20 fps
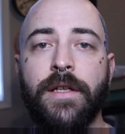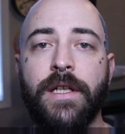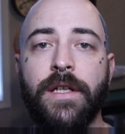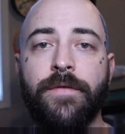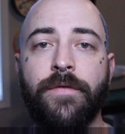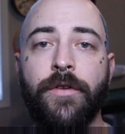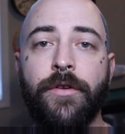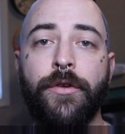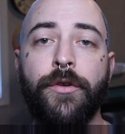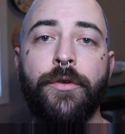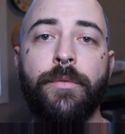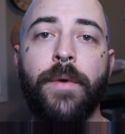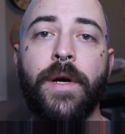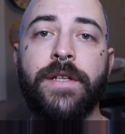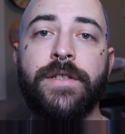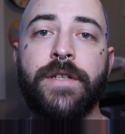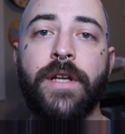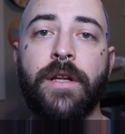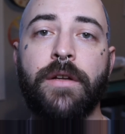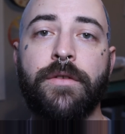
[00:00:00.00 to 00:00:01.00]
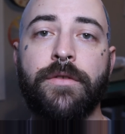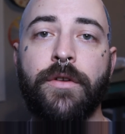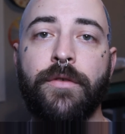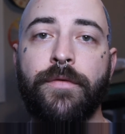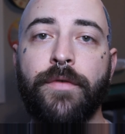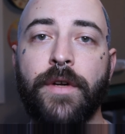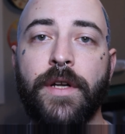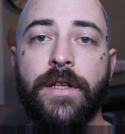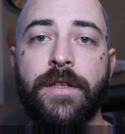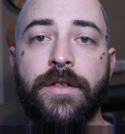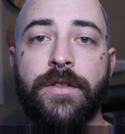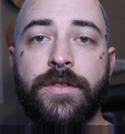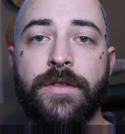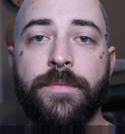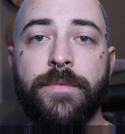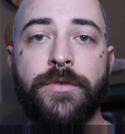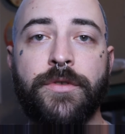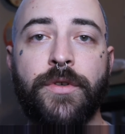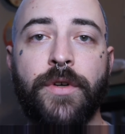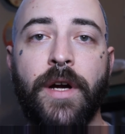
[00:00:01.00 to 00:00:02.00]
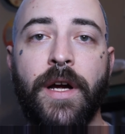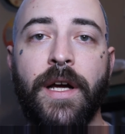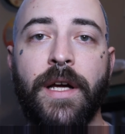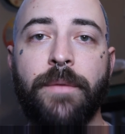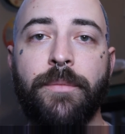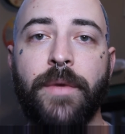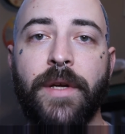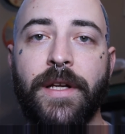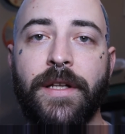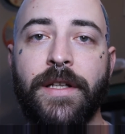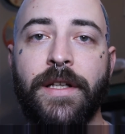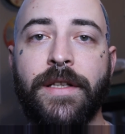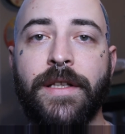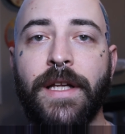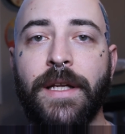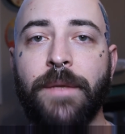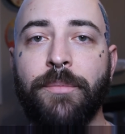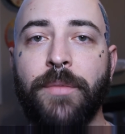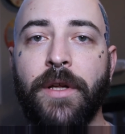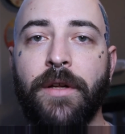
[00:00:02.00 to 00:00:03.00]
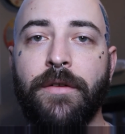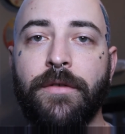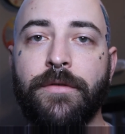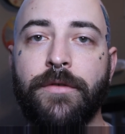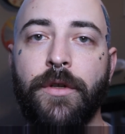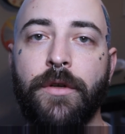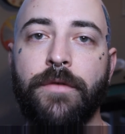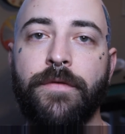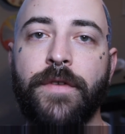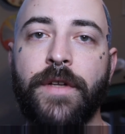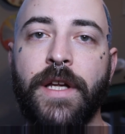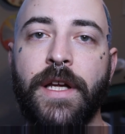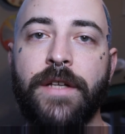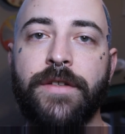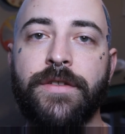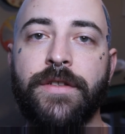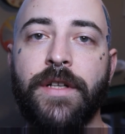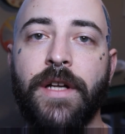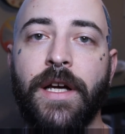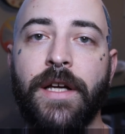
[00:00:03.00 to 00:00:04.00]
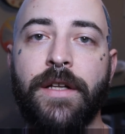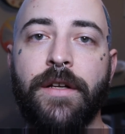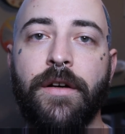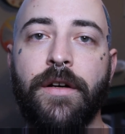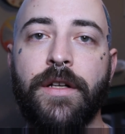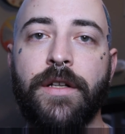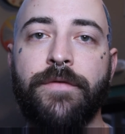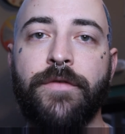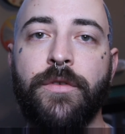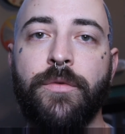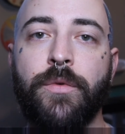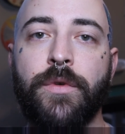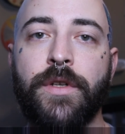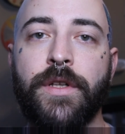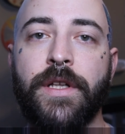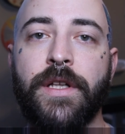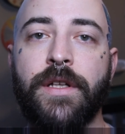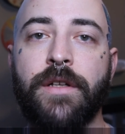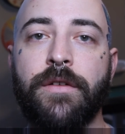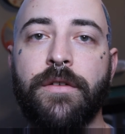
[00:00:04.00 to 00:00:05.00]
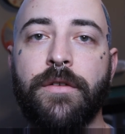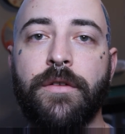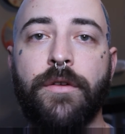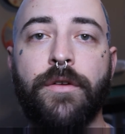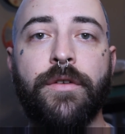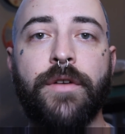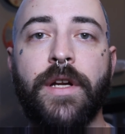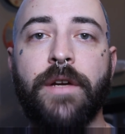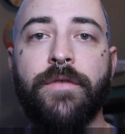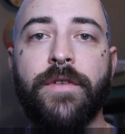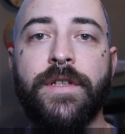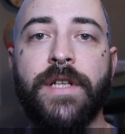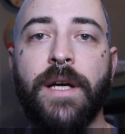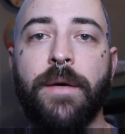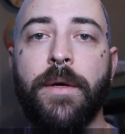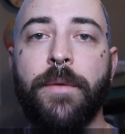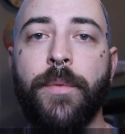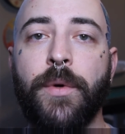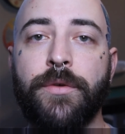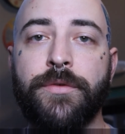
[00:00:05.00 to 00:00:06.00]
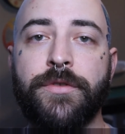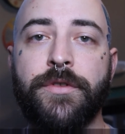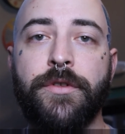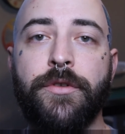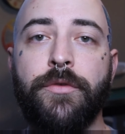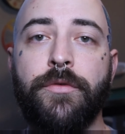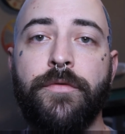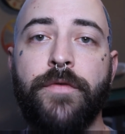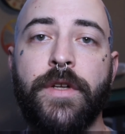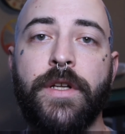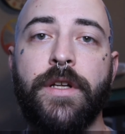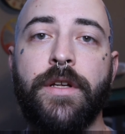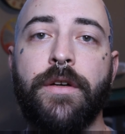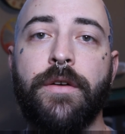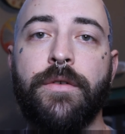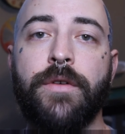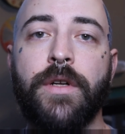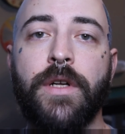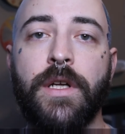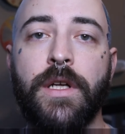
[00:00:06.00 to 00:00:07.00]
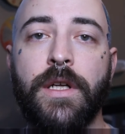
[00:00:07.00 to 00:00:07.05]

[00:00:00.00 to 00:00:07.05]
If you're new to my channel, don't forget to subscribe and hit that bell notification icon if you want to get an alert every time I post a new video.